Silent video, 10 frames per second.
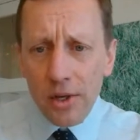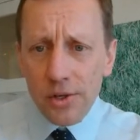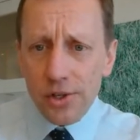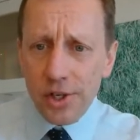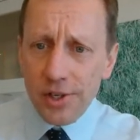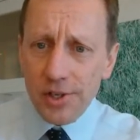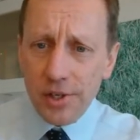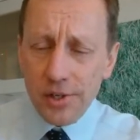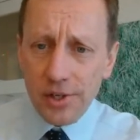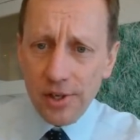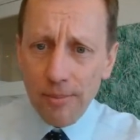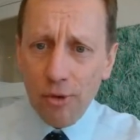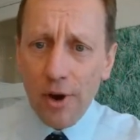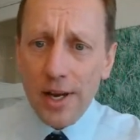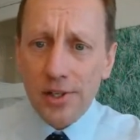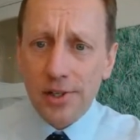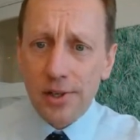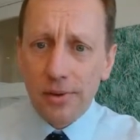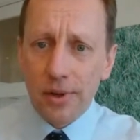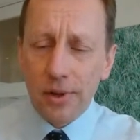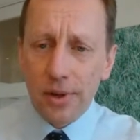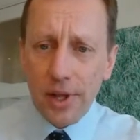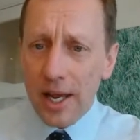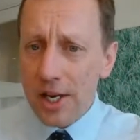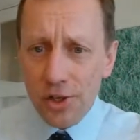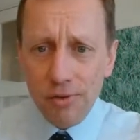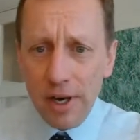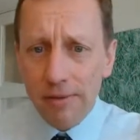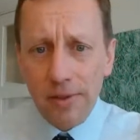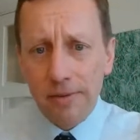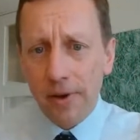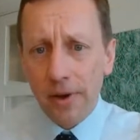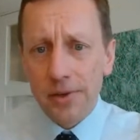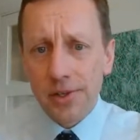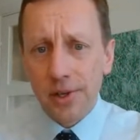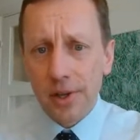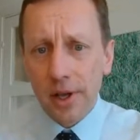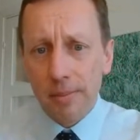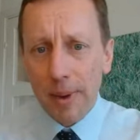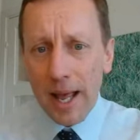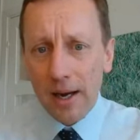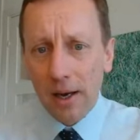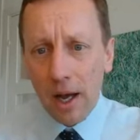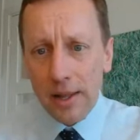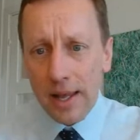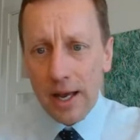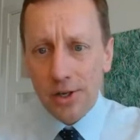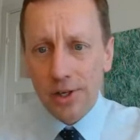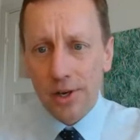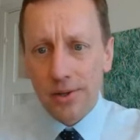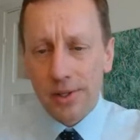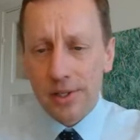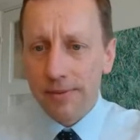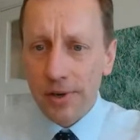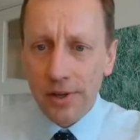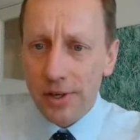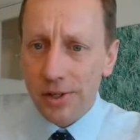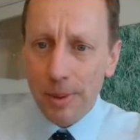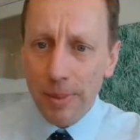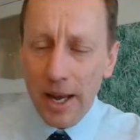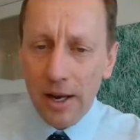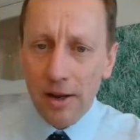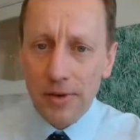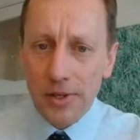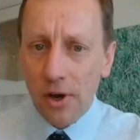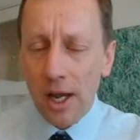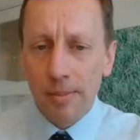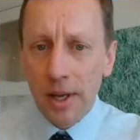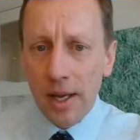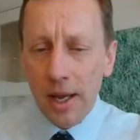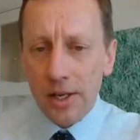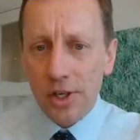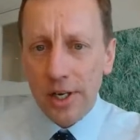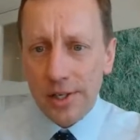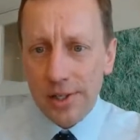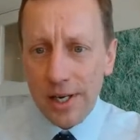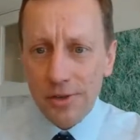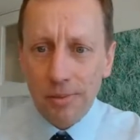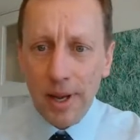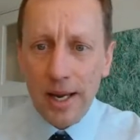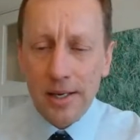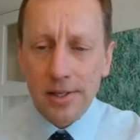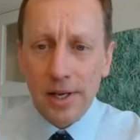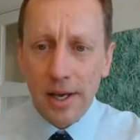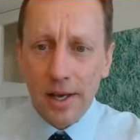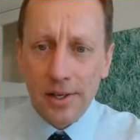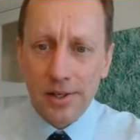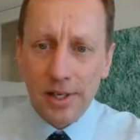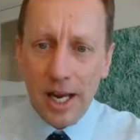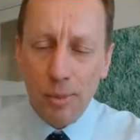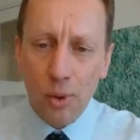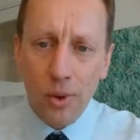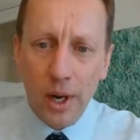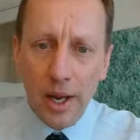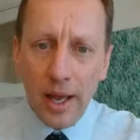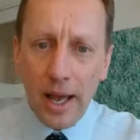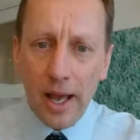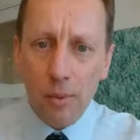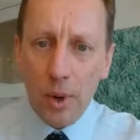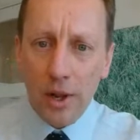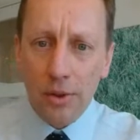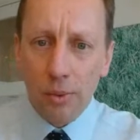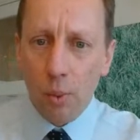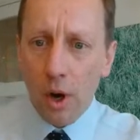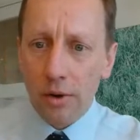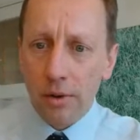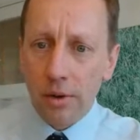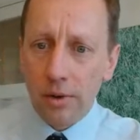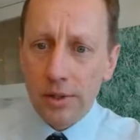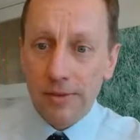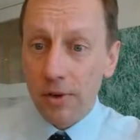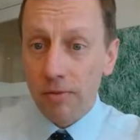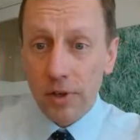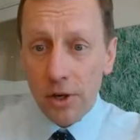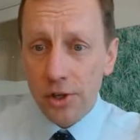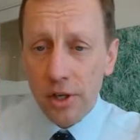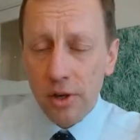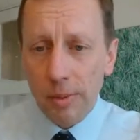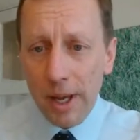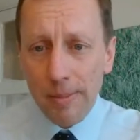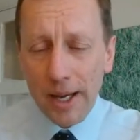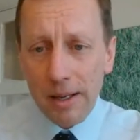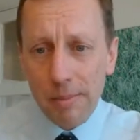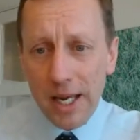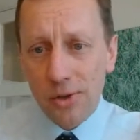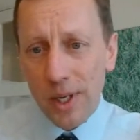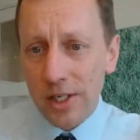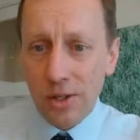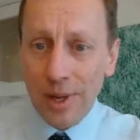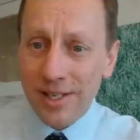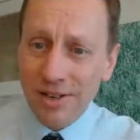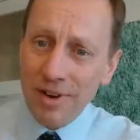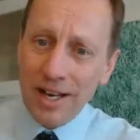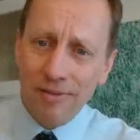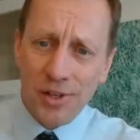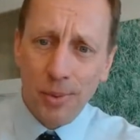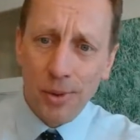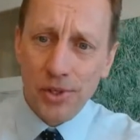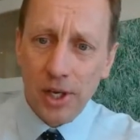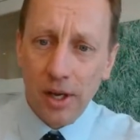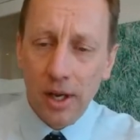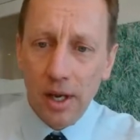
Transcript: Just to summarize the history of the fund, so the black line there shows the dividend that's been paid over time. As you can see, it's remained stable, with one dividend reduction that we made back in May 2020, really in response to